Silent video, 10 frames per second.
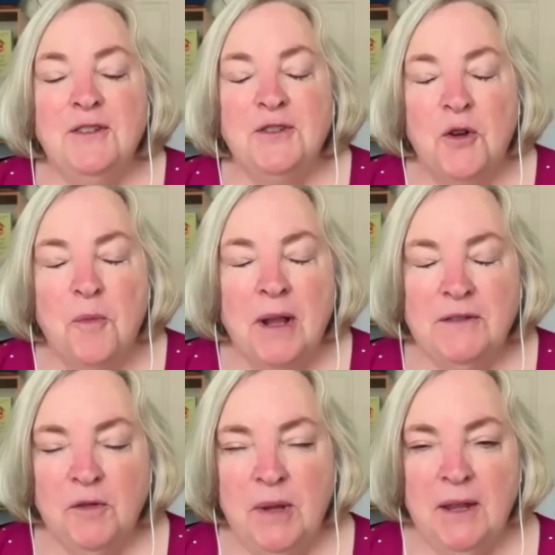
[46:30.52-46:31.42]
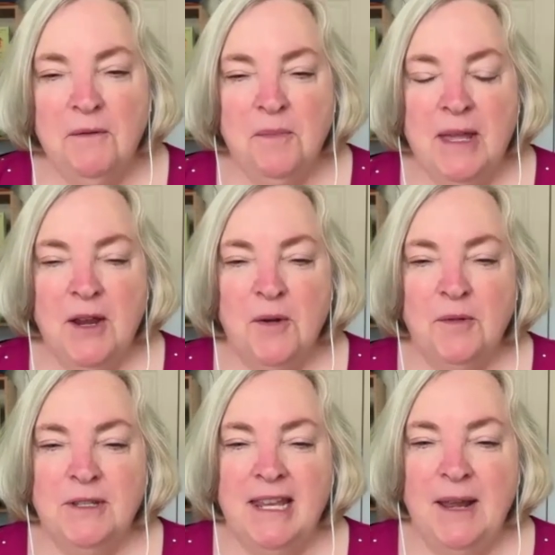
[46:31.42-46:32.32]
you so much for being with me
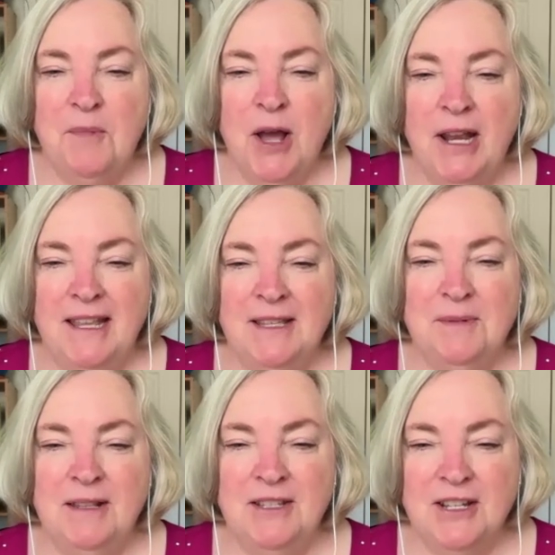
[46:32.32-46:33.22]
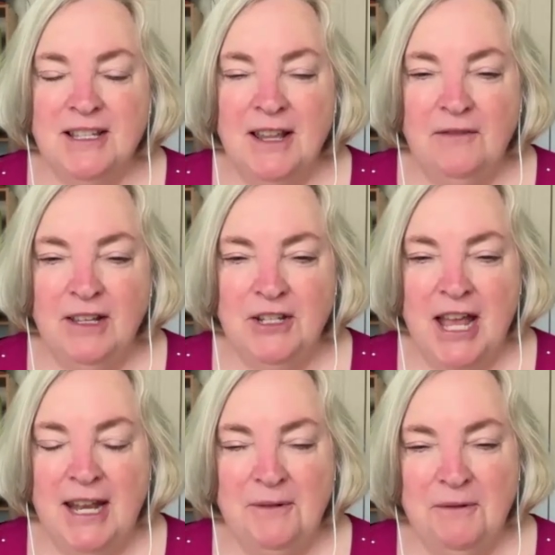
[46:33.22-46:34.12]
here today, Bonnie. It's been just lovely
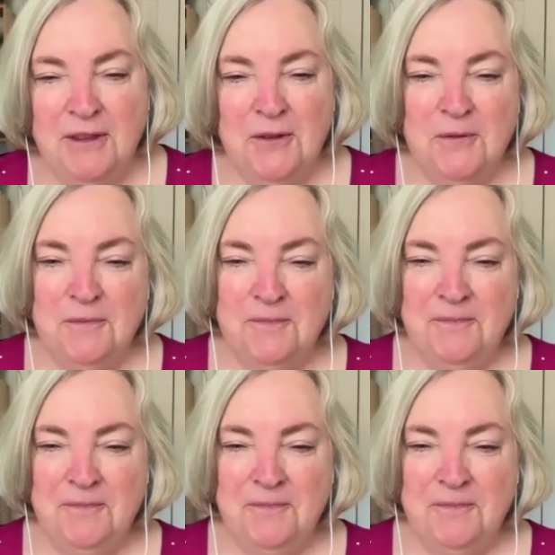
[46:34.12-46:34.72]
chatting with you.